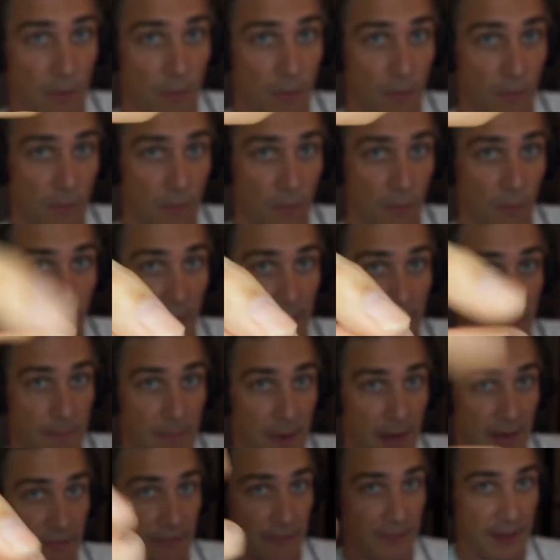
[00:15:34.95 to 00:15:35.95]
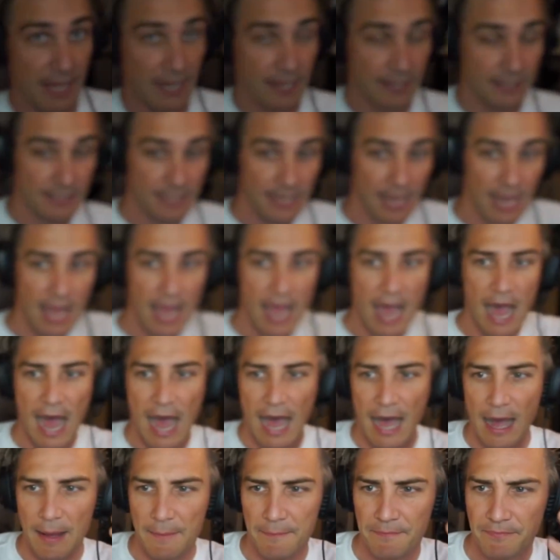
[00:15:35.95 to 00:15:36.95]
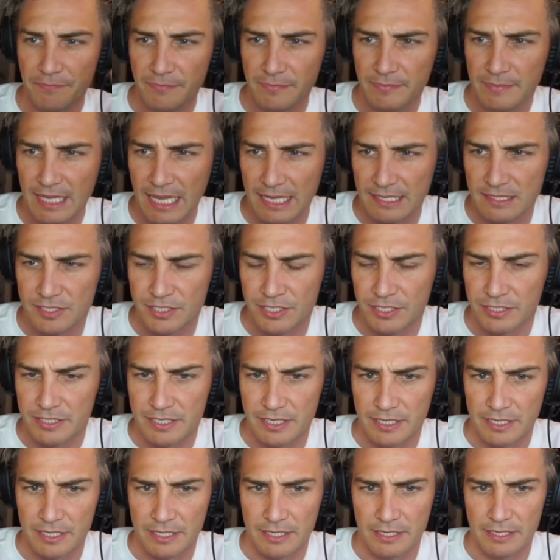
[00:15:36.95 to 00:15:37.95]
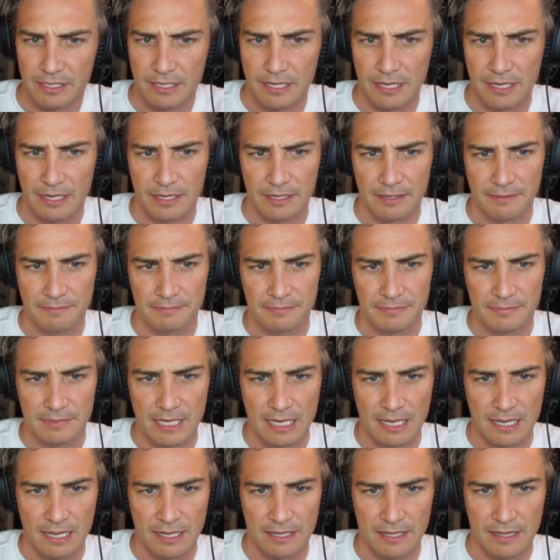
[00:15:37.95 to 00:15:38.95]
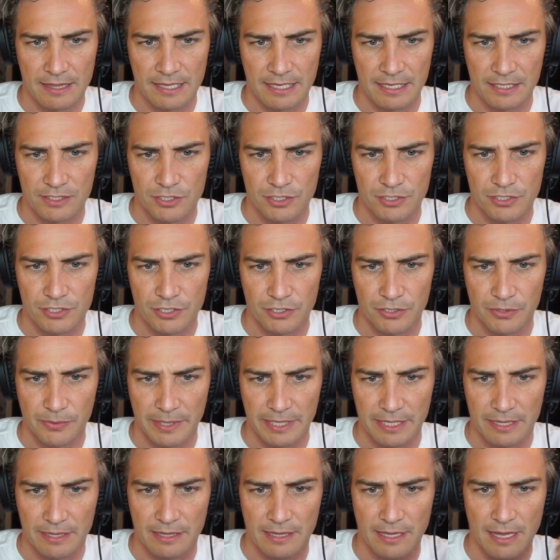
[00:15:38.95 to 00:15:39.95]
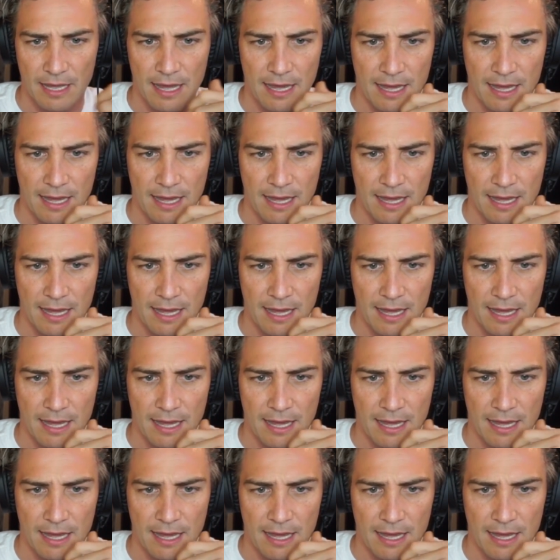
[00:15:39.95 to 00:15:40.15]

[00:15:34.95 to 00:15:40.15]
with my fingers. That's just a thing to do with